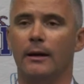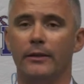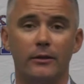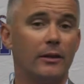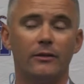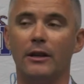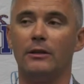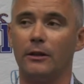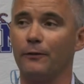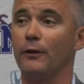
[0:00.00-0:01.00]
This is a
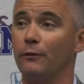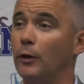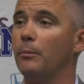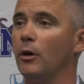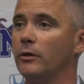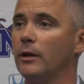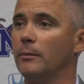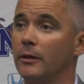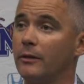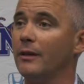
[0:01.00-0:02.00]
different football
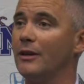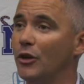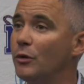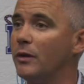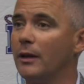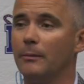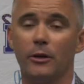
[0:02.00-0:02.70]
team. This is a new team.